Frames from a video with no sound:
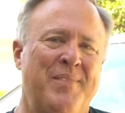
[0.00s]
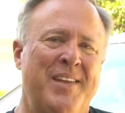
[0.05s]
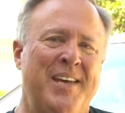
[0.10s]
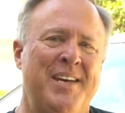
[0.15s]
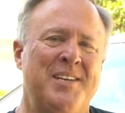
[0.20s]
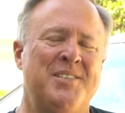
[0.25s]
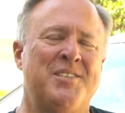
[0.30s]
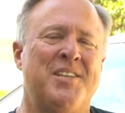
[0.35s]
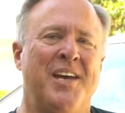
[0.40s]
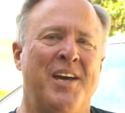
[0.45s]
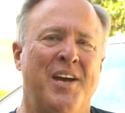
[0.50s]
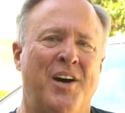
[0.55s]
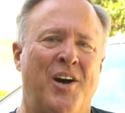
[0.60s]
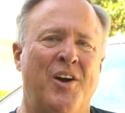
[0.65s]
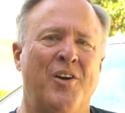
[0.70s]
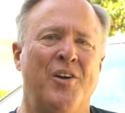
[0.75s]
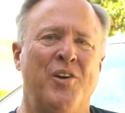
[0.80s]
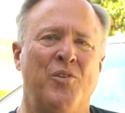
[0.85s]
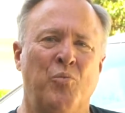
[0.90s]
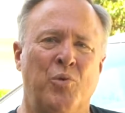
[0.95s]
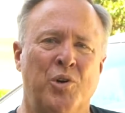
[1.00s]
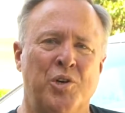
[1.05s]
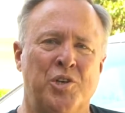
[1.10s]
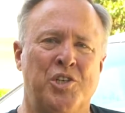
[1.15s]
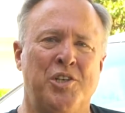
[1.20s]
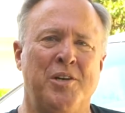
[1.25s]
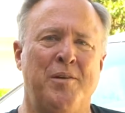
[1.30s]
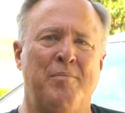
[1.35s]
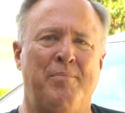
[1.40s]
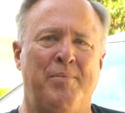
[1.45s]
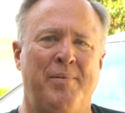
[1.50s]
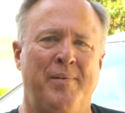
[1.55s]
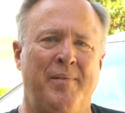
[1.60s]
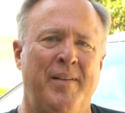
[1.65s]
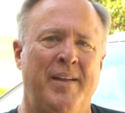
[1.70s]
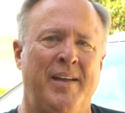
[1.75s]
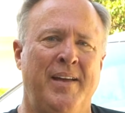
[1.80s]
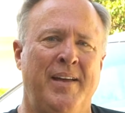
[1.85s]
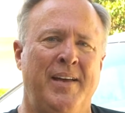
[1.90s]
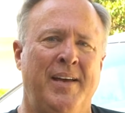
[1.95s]
as they are in worship
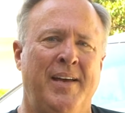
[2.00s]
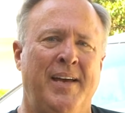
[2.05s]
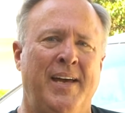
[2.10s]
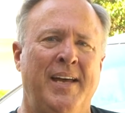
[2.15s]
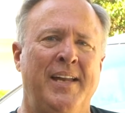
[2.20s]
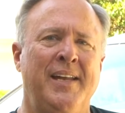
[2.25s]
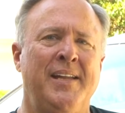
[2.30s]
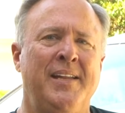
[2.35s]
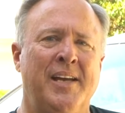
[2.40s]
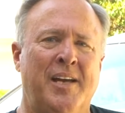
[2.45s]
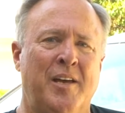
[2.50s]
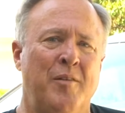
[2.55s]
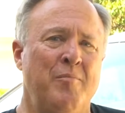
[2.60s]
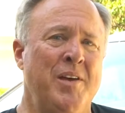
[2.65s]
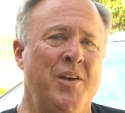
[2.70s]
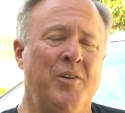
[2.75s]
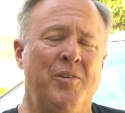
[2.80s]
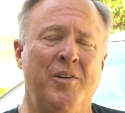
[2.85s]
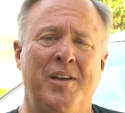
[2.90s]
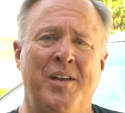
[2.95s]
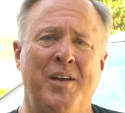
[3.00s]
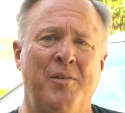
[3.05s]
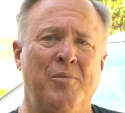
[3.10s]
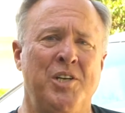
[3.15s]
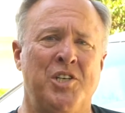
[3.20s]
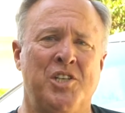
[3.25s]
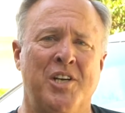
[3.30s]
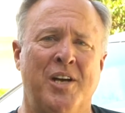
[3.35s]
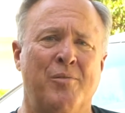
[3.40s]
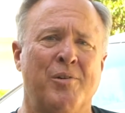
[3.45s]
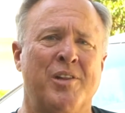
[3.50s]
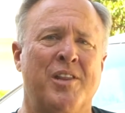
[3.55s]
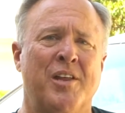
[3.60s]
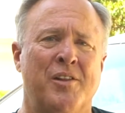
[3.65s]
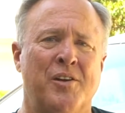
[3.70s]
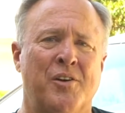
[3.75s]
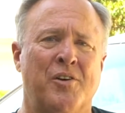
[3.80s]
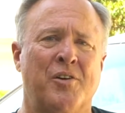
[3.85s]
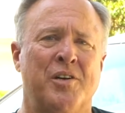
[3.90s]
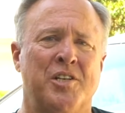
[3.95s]
and in the community we share with
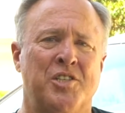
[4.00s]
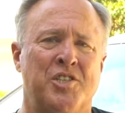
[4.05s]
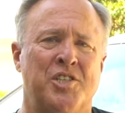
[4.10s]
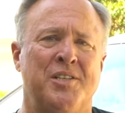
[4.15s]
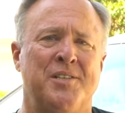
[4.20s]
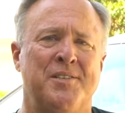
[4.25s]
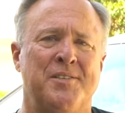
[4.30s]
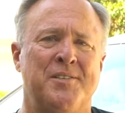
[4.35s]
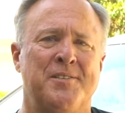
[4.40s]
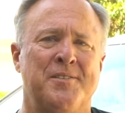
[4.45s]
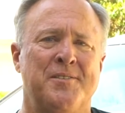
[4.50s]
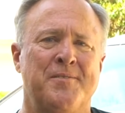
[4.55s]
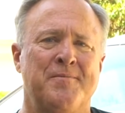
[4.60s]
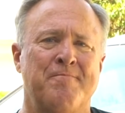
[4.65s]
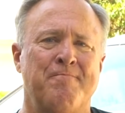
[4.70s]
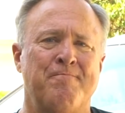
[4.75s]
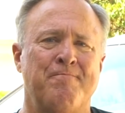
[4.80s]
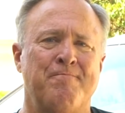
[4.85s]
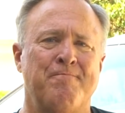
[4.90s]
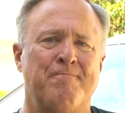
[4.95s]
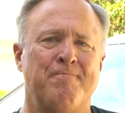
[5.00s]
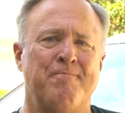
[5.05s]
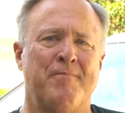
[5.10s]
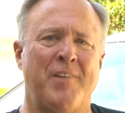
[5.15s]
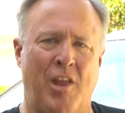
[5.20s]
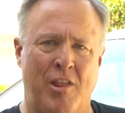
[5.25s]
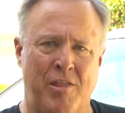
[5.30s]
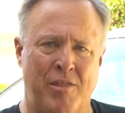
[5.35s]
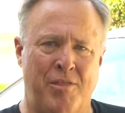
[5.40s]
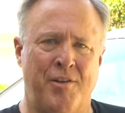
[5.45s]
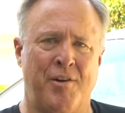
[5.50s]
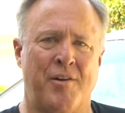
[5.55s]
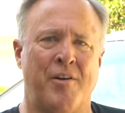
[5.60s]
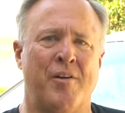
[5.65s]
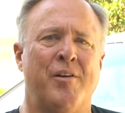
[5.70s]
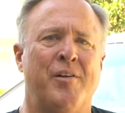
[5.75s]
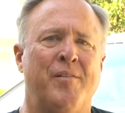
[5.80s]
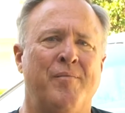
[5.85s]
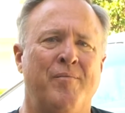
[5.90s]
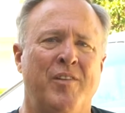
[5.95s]
other Christians.
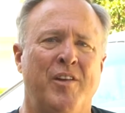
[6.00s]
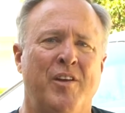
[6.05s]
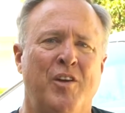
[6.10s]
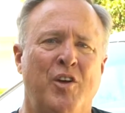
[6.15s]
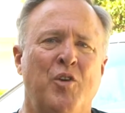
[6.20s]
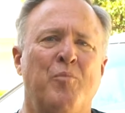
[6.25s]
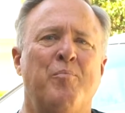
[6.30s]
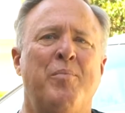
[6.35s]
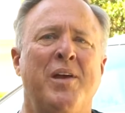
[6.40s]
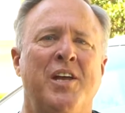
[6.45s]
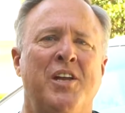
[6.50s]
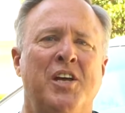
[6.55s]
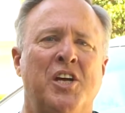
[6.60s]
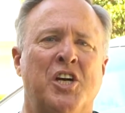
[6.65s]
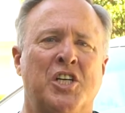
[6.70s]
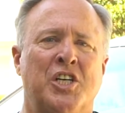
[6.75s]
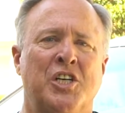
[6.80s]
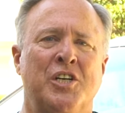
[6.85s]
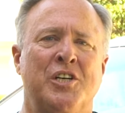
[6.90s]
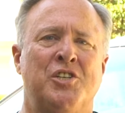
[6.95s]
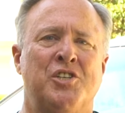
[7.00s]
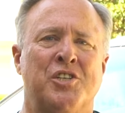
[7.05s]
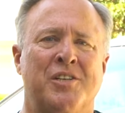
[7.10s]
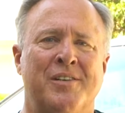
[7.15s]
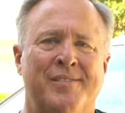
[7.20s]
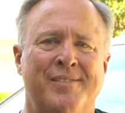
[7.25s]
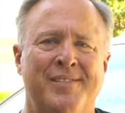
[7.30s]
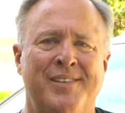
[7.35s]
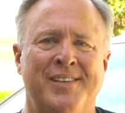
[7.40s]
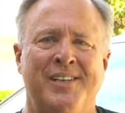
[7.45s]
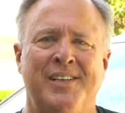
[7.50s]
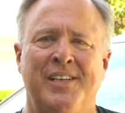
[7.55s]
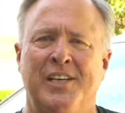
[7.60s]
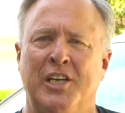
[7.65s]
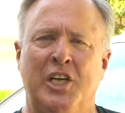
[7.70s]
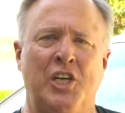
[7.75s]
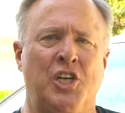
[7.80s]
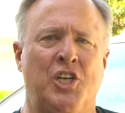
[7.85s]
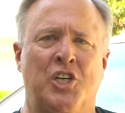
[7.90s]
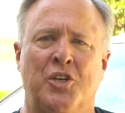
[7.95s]
Third, be an encourager.
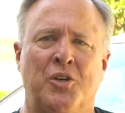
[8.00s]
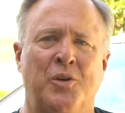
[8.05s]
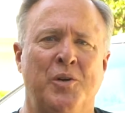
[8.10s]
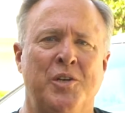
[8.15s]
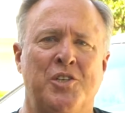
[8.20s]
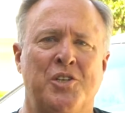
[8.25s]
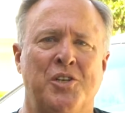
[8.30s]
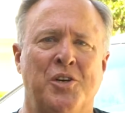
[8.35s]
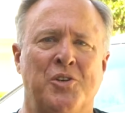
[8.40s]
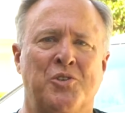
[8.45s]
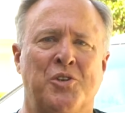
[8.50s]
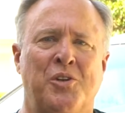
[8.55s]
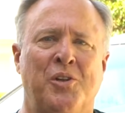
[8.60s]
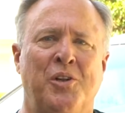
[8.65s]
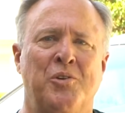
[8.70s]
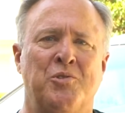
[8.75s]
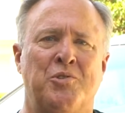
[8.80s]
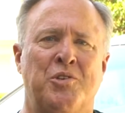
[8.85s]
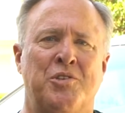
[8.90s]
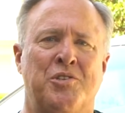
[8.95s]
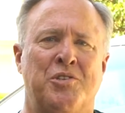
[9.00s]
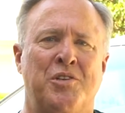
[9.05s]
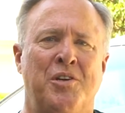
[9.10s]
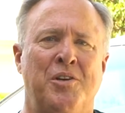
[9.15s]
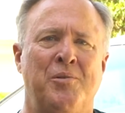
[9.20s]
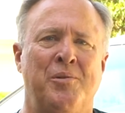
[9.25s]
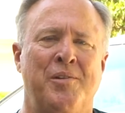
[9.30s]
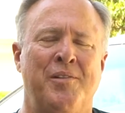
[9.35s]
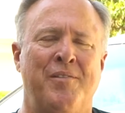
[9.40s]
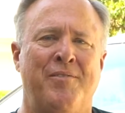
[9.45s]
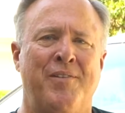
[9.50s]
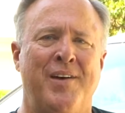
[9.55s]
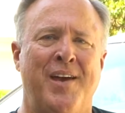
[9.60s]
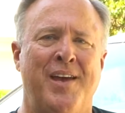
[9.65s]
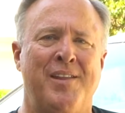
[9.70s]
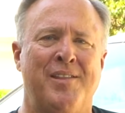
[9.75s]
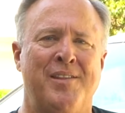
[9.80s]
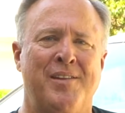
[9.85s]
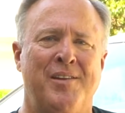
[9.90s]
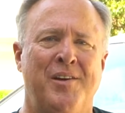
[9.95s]
Encourage those closest to you in the
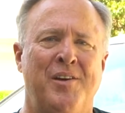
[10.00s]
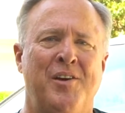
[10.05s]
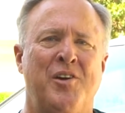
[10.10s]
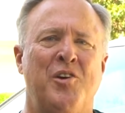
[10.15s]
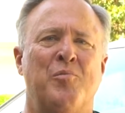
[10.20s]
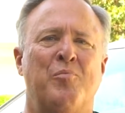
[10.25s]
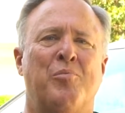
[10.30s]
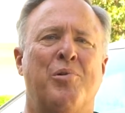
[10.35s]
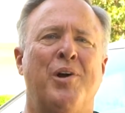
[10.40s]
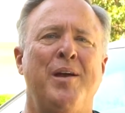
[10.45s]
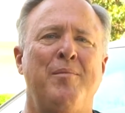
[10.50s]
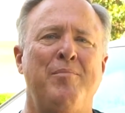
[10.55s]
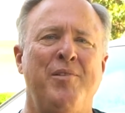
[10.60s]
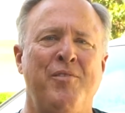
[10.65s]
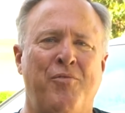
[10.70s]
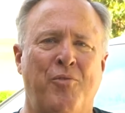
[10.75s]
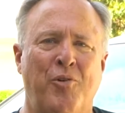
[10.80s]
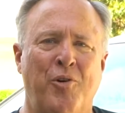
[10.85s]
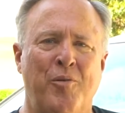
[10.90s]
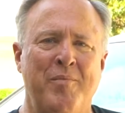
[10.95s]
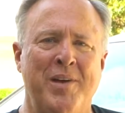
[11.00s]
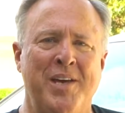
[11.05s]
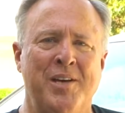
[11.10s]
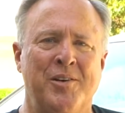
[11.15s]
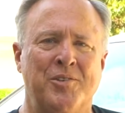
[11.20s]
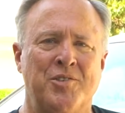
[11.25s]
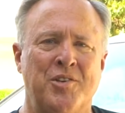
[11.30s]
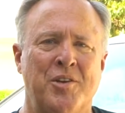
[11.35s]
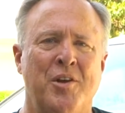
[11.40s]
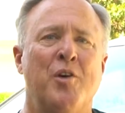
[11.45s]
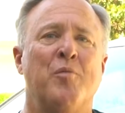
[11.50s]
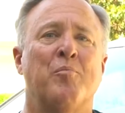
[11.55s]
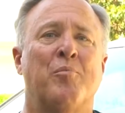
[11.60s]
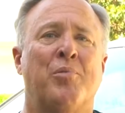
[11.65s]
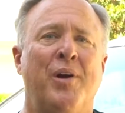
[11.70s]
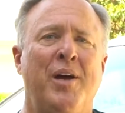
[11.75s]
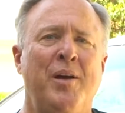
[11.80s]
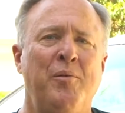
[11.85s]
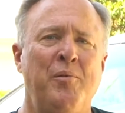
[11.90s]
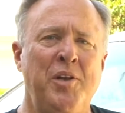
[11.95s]
faith. Pray before meals.
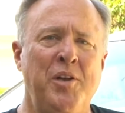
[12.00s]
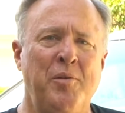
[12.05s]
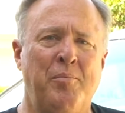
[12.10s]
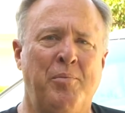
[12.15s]
Pray when you